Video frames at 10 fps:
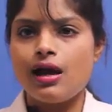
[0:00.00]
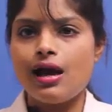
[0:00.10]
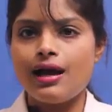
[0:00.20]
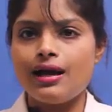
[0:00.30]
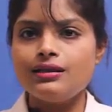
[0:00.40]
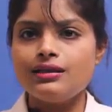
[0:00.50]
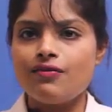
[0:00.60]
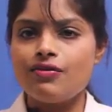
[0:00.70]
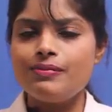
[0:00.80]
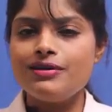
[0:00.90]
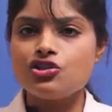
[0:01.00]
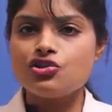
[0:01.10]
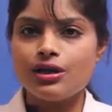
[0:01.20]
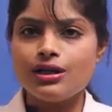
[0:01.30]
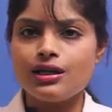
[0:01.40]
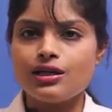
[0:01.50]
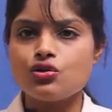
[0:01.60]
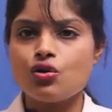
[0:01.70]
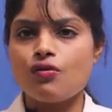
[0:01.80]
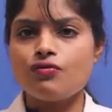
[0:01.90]
and there will be
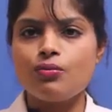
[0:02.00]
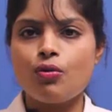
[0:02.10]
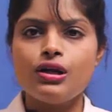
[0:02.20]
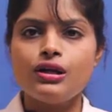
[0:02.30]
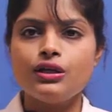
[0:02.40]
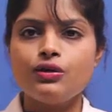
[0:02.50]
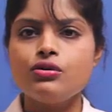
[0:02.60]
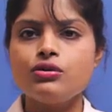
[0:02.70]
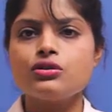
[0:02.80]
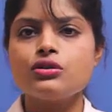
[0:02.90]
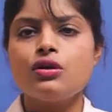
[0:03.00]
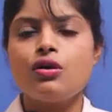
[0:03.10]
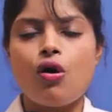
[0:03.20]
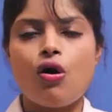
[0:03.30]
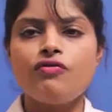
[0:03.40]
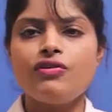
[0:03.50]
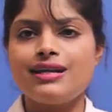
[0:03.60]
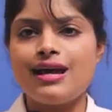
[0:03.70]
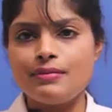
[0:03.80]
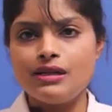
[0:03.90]
shrinkage of the molecules of
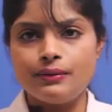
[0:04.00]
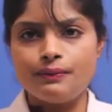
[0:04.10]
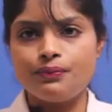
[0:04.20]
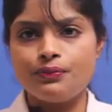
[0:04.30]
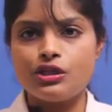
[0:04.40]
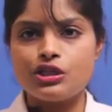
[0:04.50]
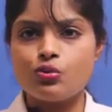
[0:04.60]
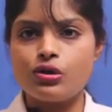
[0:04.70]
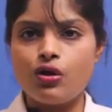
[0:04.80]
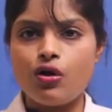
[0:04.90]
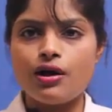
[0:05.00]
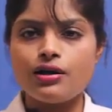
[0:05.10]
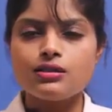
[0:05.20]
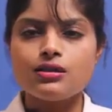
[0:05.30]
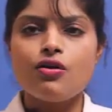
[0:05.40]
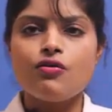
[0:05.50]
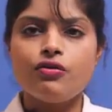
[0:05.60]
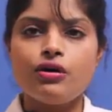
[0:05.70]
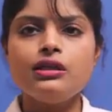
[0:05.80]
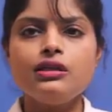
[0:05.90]
enamel. This will cause
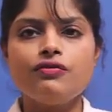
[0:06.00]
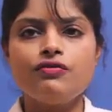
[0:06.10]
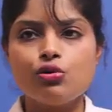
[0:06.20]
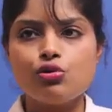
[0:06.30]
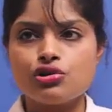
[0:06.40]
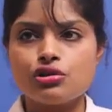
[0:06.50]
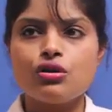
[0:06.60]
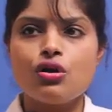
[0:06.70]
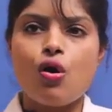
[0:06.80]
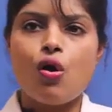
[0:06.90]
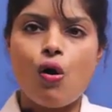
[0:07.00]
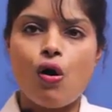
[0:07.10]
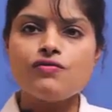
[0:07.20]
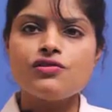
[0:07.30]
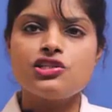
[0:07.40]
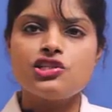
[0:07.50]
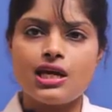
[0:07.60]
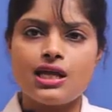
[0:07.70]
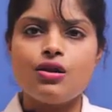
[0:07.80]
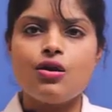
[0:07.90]
further diffusion of the
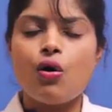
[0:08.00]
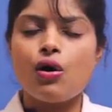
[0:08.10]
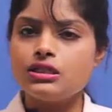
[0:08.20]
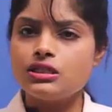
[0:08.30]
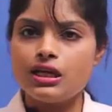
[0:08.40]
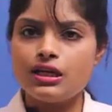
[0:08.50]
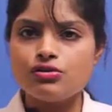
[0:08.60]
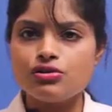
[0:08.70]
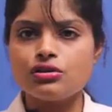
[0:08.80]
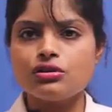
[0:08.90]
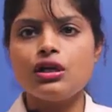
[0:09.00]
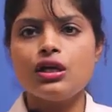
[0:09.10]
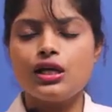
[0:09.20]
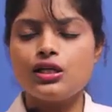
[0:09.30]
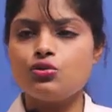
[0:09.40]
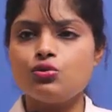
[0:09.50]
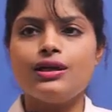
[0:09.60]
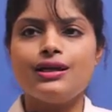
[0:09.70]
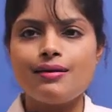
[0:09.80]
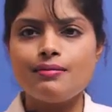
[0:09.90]
gel or the solution into
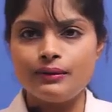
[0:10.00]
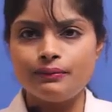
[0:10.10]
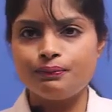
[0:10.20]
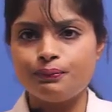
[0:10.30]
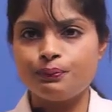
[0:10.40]
the enamel.